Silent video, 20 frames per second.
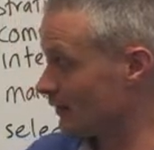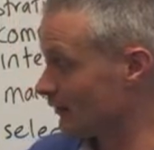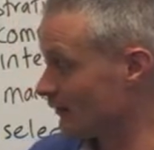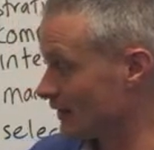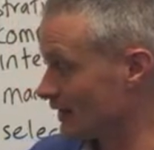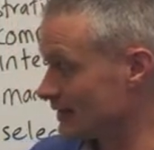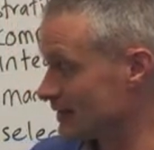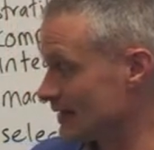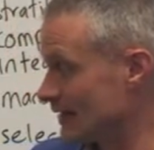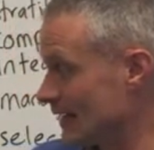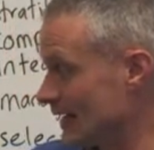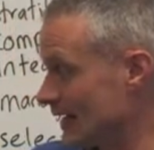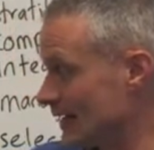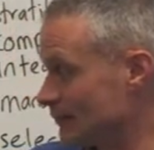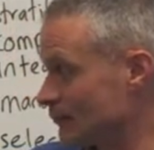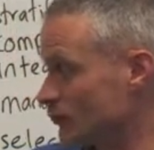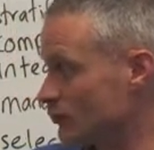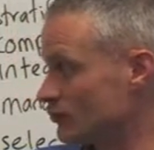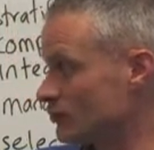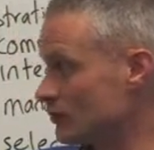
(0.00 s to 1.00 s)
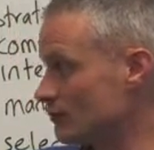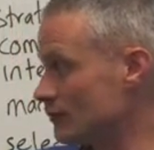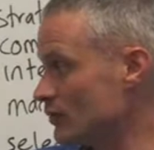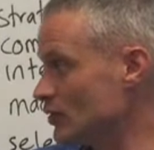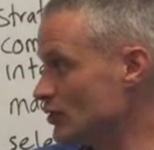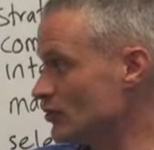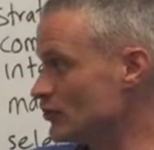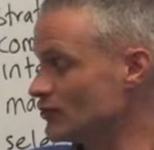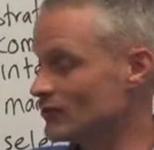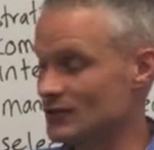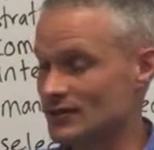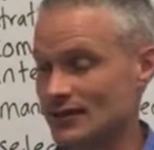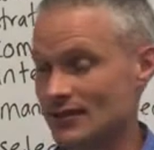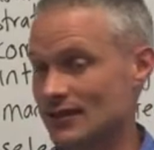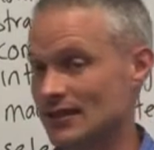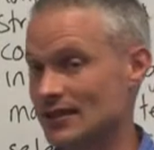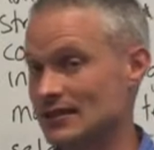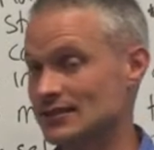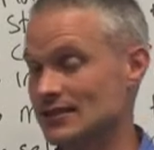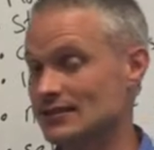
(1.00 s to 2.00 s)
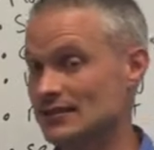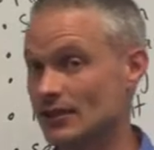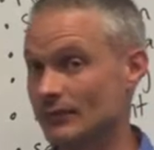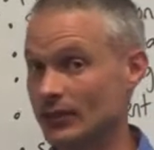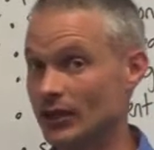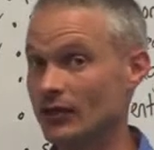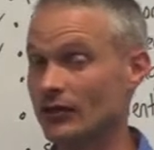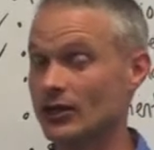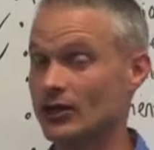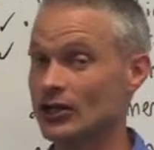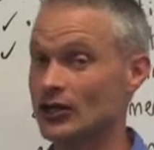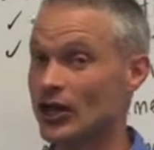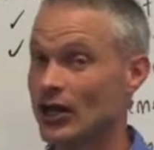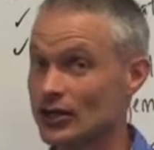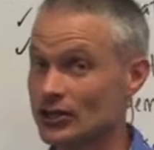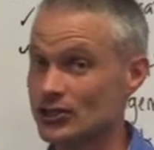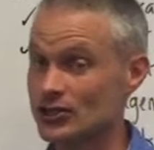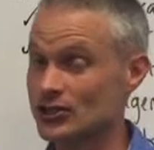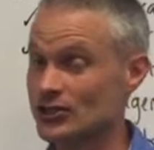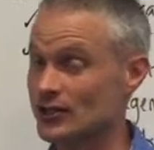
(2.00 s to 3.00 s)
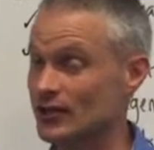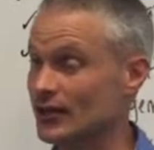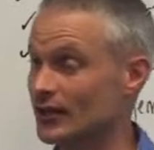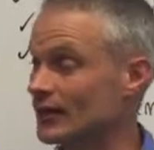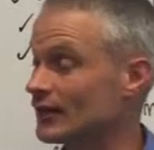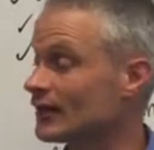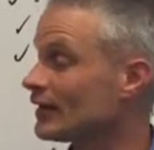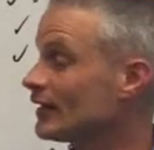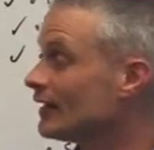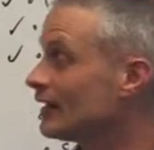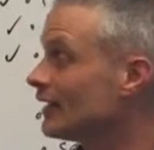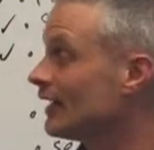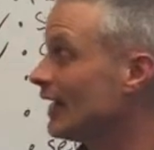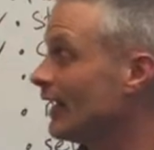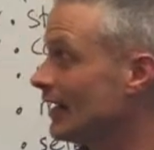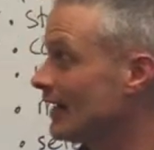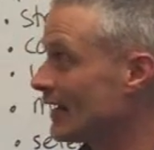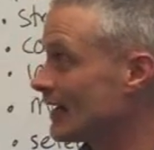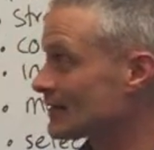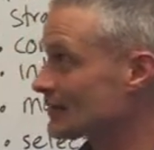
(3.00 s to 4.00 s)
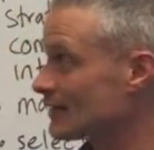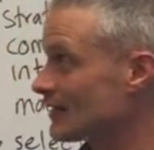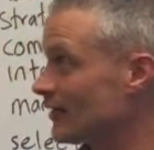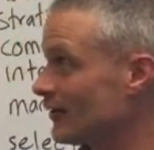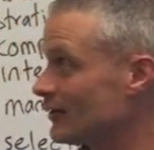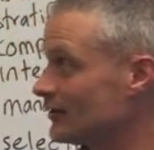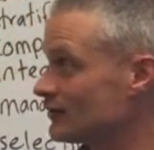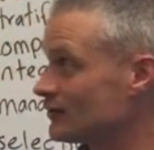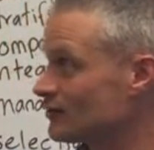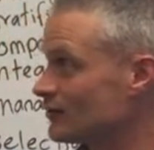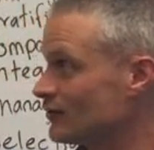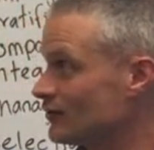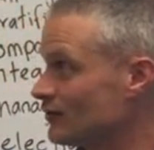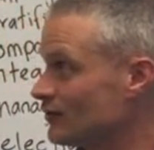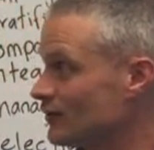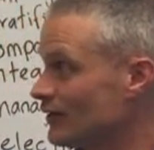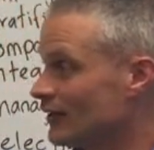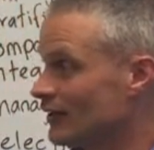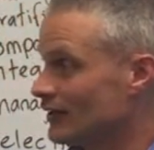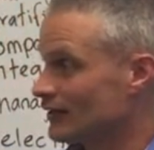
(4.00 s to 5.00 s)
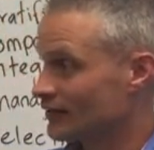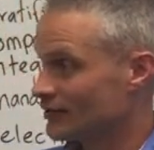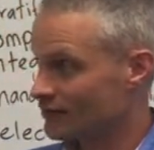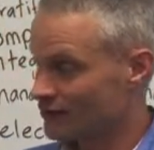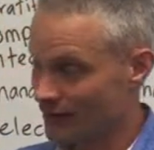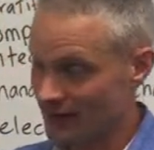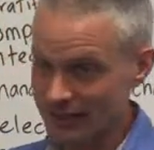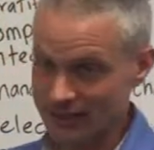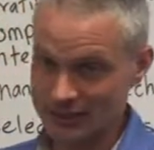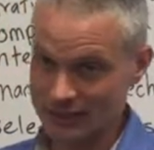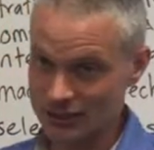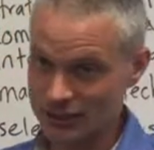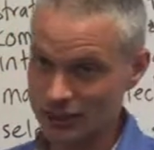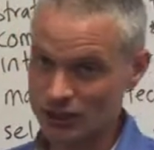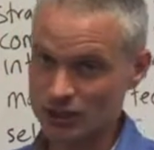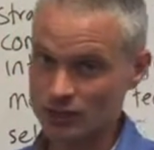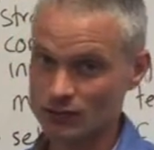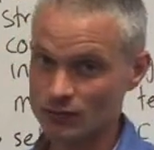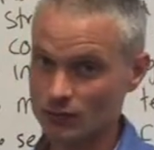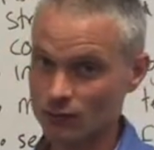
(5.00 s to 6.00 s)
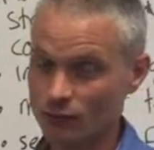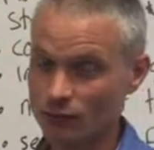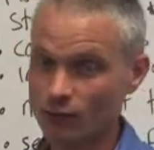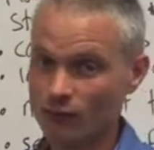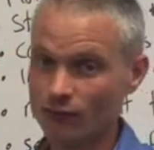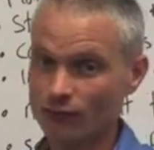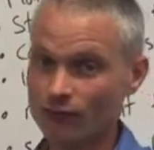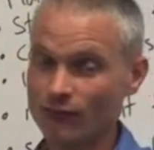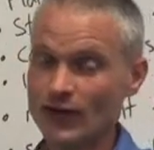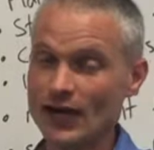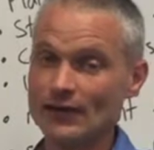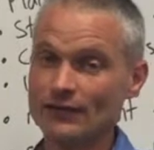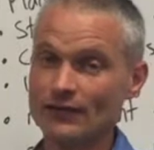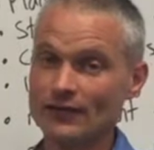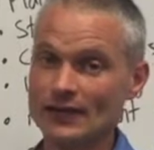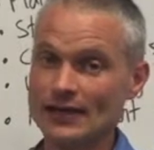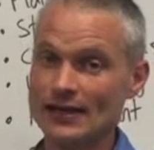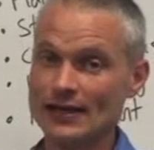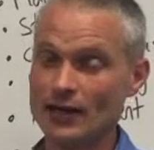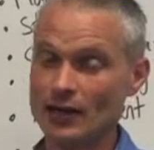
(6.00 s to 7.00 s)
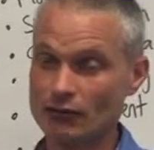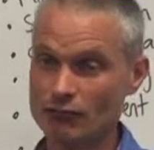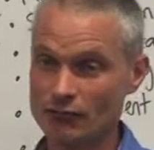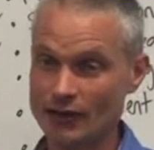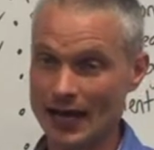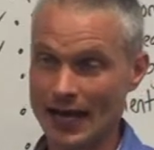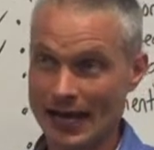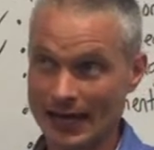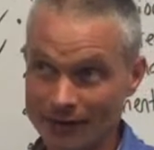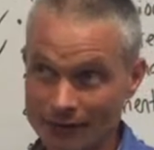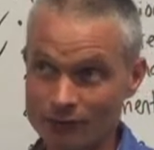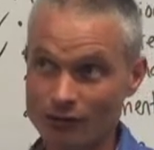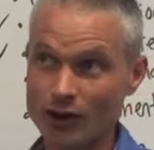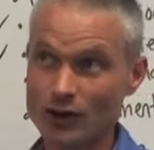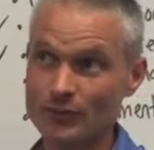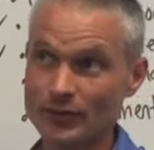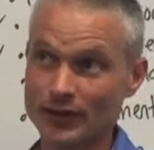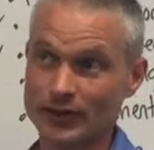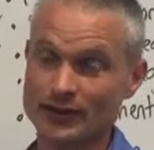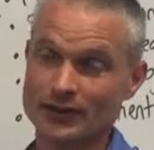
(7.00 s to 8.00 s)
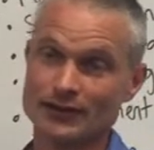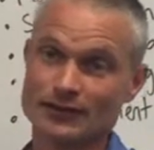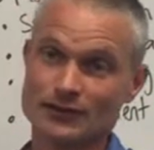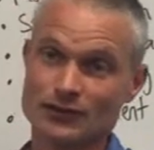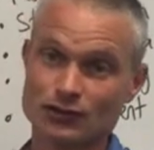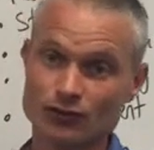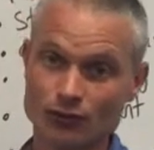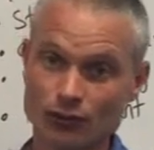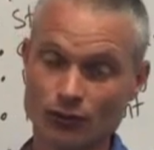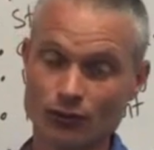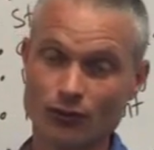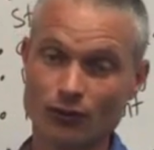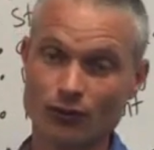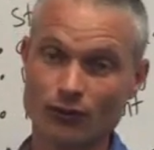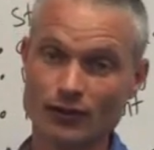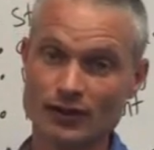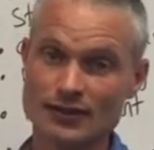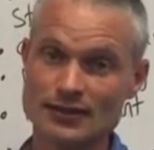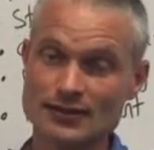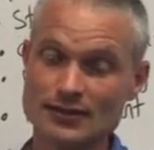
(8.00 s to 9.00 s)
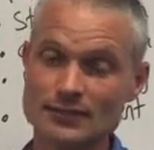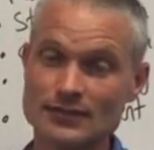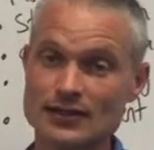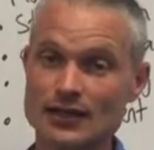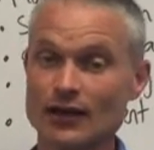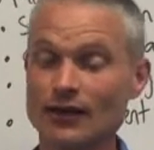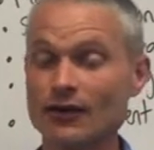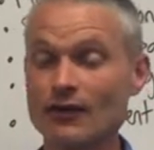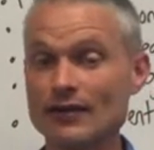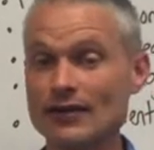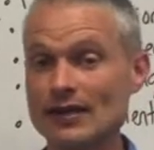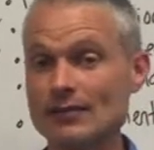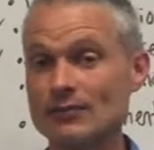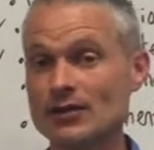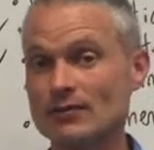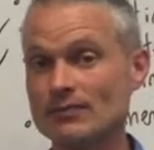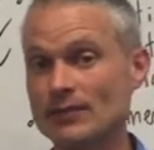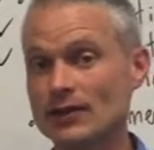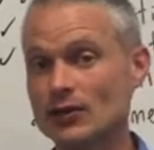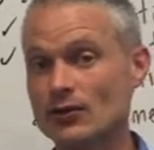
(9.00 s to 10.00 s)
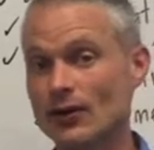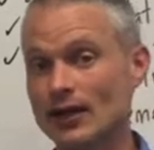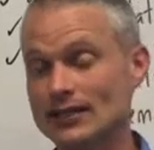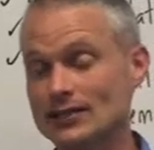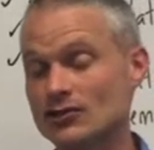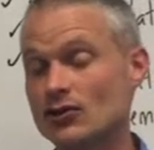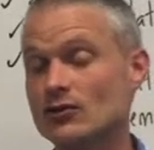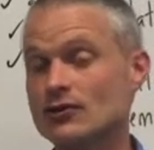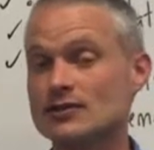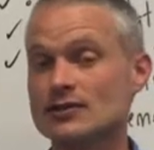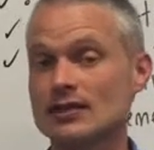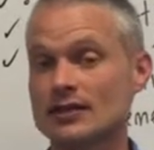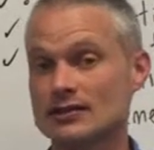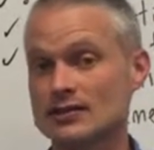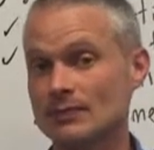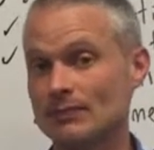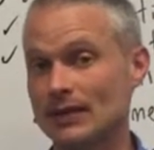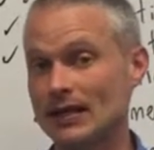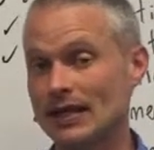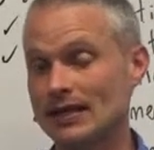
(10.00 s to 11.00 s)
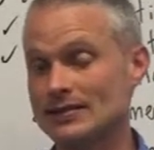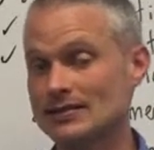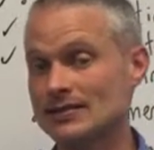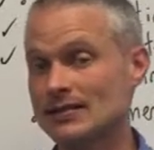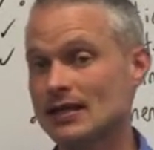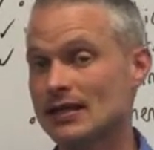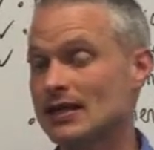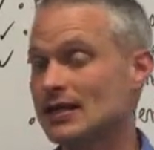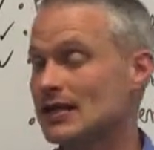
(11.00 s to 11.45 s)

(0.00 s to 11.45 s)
If there's dead animals and manures and things, there's going to be a lot of nitrogen in it, and that's going to create conditions what will favour the anaerobic soil organisms, and a lot of them can be quite toxic to plants.